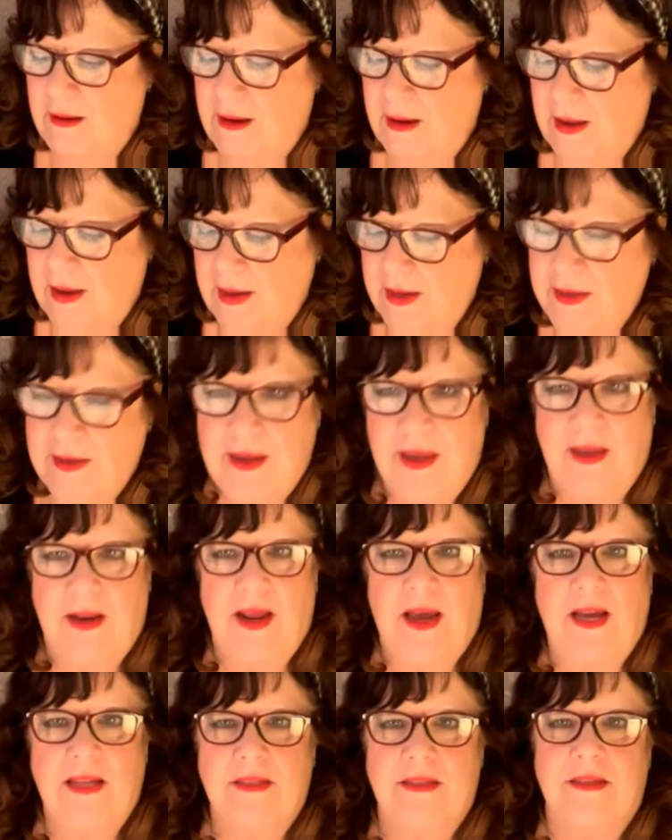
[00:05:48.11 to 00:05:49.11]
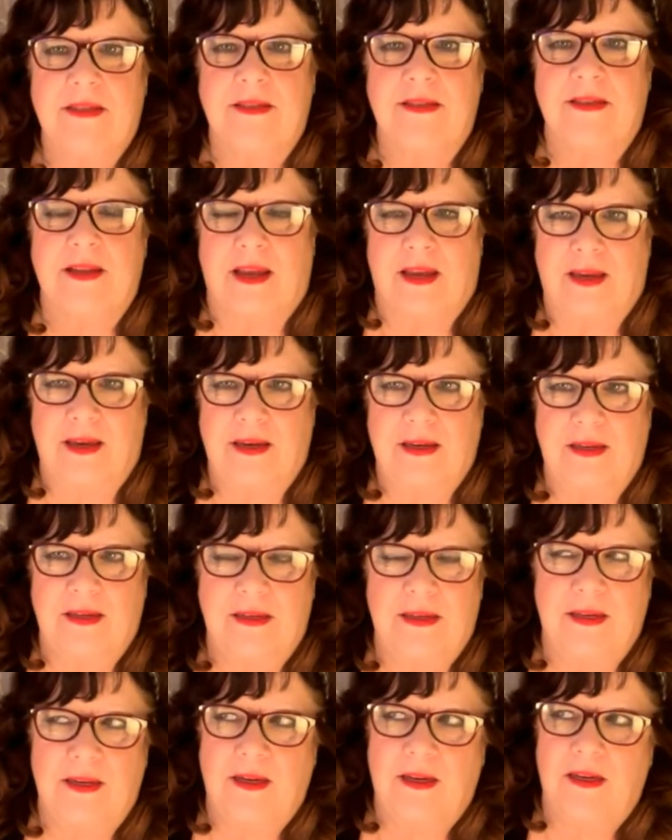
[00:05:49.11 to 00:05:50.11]
I cannot
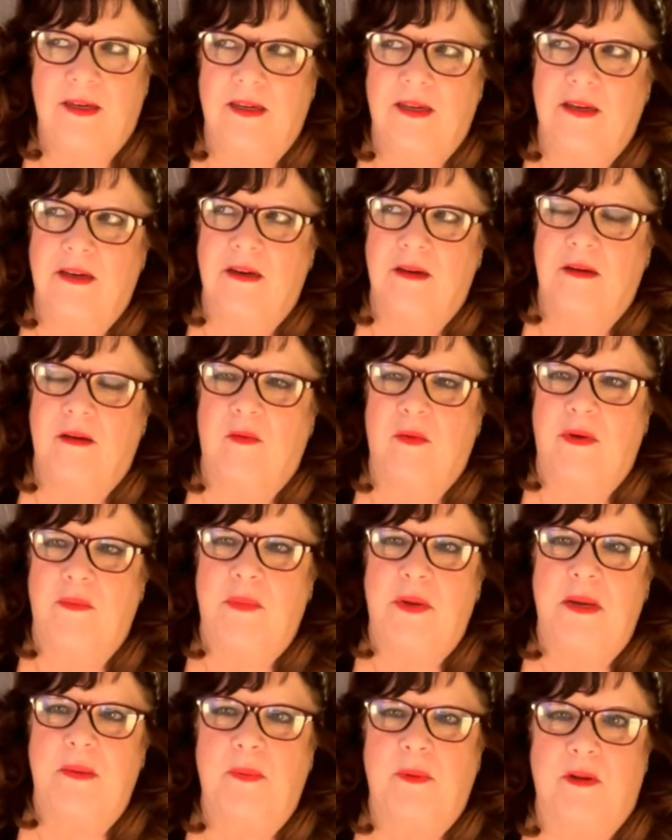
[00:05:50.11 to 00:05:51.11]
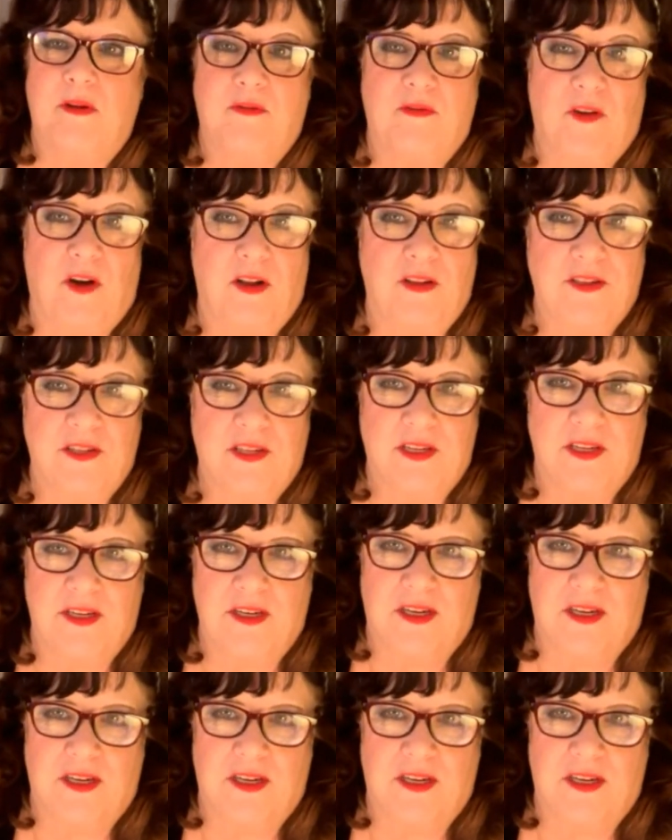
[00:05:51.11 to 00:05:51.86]
stand when people are falsely